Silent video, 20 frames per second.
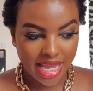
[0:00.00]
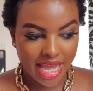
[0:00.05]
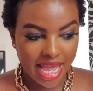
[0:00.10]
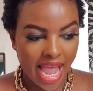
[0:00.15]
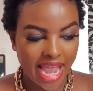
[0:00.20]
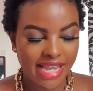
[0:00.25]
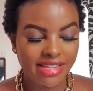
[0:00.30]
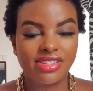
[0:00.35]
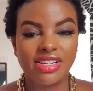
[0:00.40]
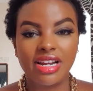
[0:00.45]

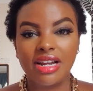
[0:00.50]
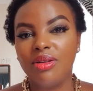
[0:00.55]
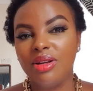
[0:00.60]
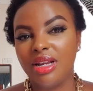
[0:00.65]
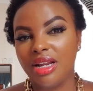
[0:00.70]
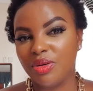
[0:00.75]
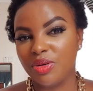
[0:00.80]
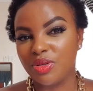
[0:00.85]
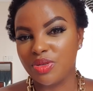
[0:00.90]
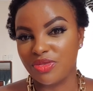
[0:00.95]
struggle
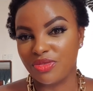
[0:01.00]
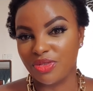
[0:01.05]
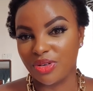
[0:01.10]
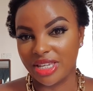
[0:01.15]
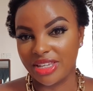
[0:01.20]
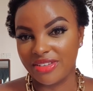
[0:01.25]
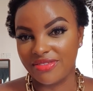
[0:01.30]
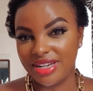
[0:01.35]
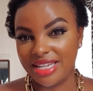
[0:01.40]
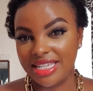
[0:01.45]
a lot with
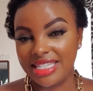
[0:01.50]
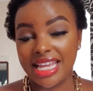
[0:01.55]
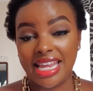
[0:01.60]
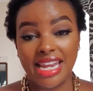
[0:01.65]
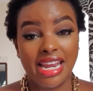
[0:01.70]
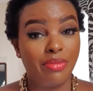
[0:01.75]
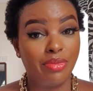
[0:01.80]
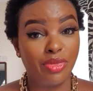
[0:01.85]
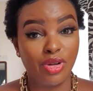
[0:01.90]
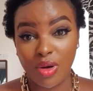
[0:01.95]
forgiveness, and
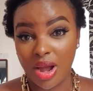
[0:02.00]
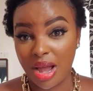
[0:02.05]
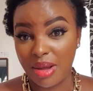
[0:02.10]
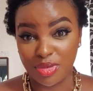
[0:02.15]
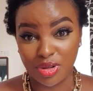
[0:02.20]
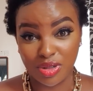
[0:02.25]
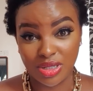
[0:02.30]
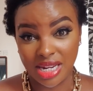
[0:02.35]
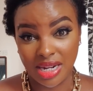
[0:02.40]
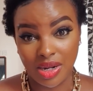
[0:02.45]
I'm
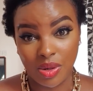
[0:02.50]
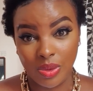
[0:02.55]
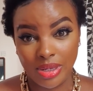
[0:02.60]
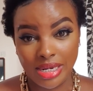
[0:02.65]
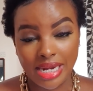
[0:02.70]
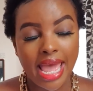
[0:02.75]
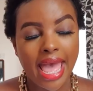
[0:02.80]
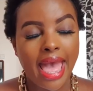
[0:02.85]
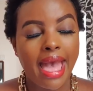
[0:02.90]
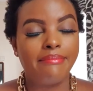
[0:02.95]
not alone.
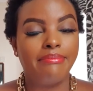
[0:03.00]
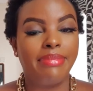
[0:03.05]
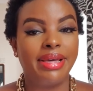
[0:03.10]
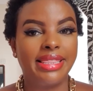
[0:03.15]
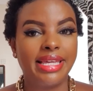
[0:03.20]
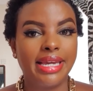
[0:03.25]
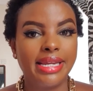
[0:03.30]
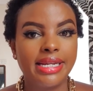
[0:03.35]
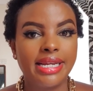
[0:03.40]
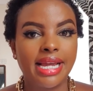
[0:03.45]
But
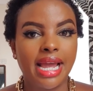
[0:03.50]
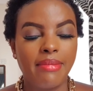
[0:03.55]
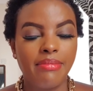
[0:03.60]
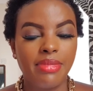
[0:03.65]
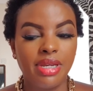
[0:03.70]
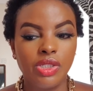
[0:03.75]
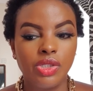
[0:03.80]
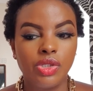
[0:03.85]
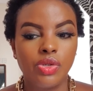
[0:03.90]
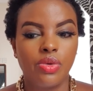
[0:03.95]
then
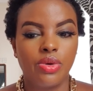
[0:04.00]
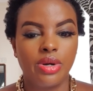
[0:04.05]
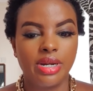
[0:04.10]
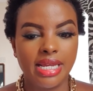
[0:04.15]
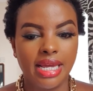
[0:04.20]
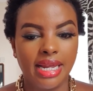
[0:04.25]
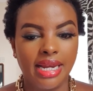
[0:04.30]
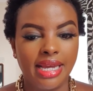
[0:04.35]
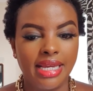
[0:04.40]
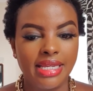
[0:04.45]
coming to
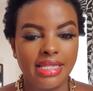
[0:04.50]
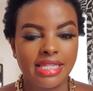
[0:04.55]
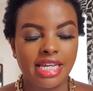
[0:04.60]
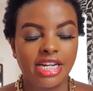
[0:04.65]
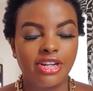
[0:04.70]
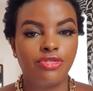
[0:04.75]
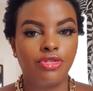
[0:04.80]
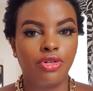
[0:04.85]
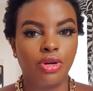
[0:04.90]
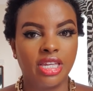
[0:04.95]
realize
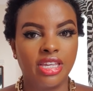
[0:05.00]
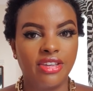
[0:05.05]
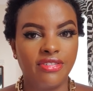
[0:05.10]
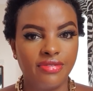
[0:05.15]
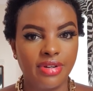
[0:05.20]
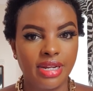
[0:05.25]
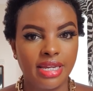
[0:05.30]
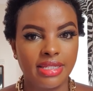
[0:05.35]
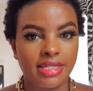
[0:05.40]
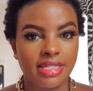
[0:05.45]
that
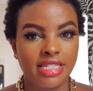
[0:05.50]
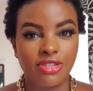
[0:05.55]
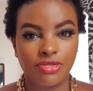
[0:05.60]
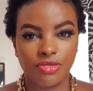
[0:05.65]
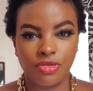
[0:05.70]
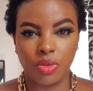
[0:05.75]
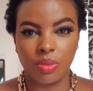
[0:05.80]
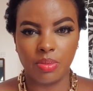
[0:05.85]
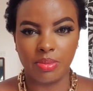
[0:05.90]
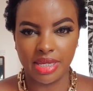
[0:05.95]
forgiveness is
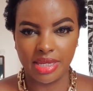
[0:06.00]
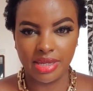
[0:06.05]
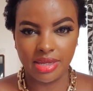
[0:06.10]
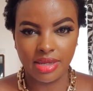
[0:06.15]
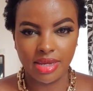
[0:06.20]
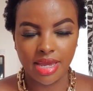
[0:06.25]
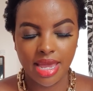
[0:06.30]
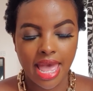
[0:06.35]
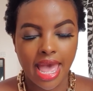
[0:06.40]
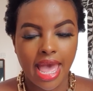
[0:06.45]
for
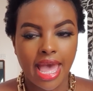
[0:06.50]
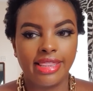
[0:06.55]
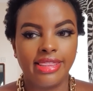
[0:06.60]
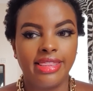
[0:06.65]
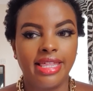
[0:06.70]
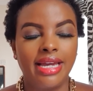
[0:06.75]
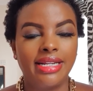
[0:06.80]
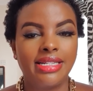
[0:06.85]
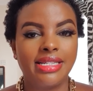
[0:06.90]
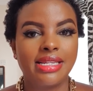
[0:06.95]
me,
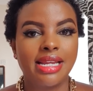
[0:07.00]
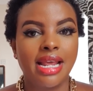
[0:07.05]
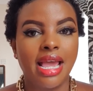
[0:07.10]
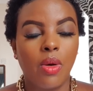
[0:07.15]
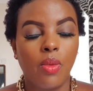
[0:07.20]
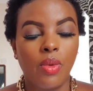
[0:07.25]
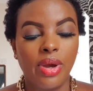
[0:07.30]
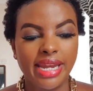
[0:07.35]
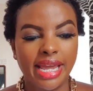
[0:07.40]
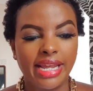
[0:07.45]
that
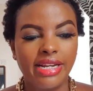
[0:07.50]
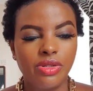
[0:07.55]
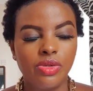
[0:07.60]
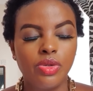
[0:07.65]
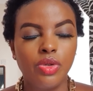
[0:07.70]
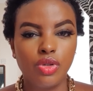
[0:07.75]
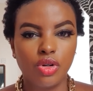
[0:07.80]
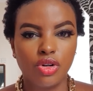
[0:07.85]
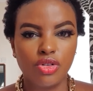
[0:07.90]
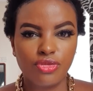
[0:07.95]
when you
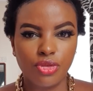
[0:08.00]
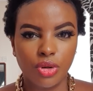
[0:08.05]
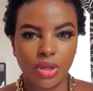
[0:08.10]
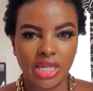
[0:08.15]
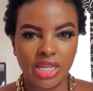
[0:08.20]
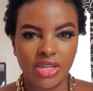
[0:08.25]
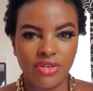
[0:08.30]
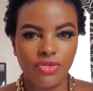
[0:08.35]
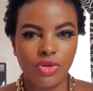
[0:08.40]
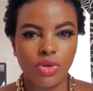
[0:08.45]
don't
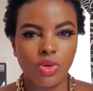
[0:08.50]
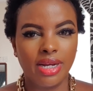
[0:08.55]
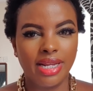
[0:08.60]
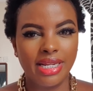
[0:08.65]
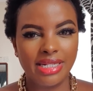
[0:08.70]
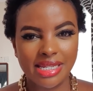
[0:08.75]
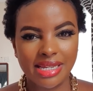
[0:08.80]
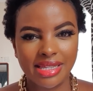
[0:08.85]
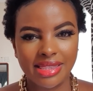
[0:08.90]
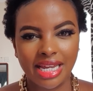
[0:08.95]
forgive, you're
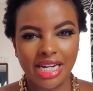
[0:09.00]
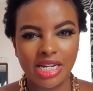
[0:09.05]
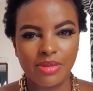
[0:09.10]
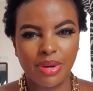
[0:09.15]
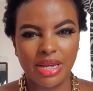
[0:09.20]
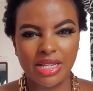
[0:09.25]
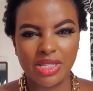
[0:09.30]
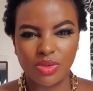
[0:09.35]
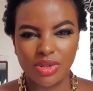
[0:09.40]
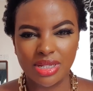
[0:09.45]
letting that
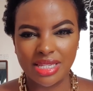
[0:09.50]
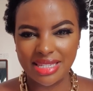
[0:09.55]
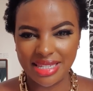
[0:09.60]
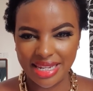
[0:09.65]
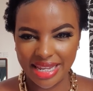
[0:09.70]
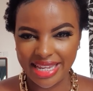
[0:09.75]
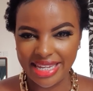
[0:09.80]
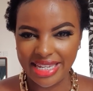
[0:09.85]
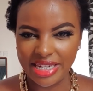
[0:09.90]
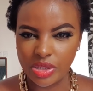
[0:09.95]
person
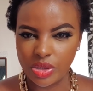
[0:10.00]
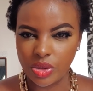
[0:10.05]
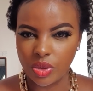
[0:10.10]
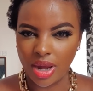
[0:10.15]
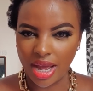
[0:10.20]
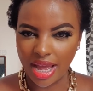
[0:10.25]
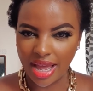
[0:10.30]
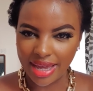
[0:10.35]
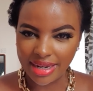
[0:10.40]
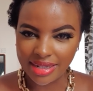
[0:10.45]
stay in your
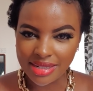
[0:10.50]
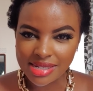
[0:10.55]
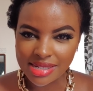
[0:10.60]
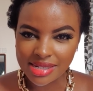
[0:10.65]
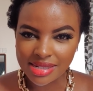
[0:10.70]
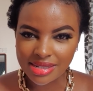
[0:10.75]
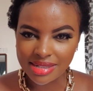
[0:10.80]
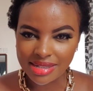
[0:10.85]
heart.